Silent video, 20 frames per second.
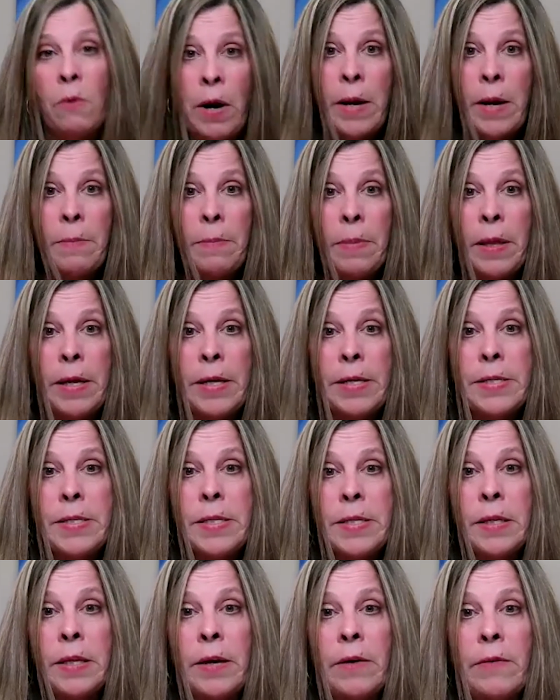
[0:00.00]
great place
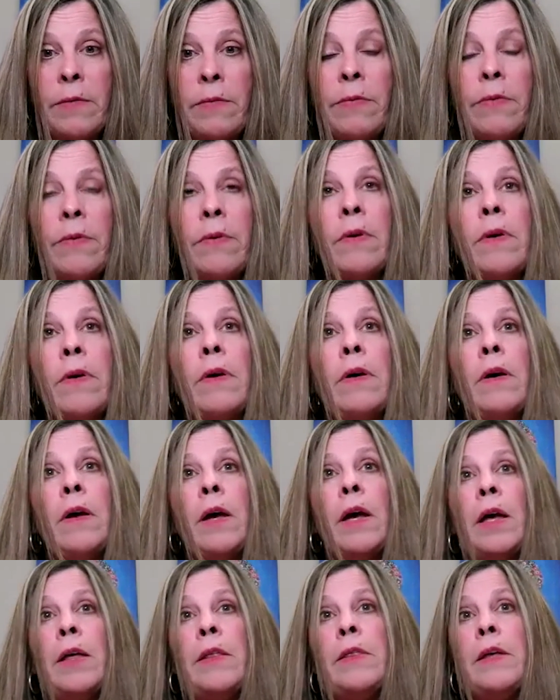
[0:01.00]
to live.
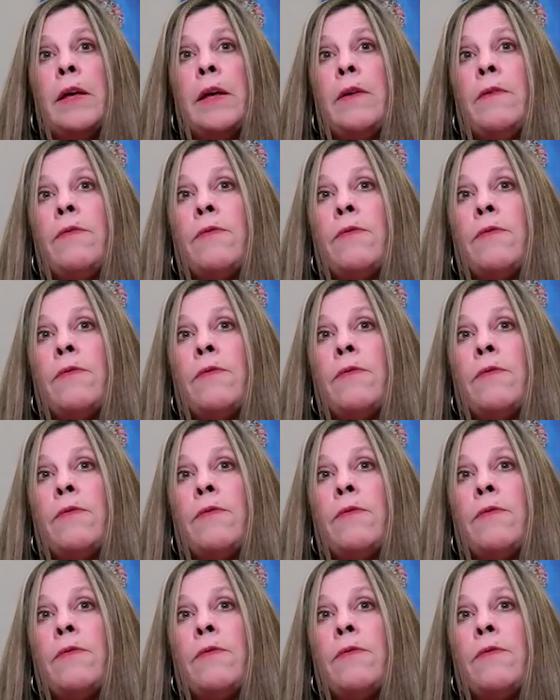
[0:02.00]
And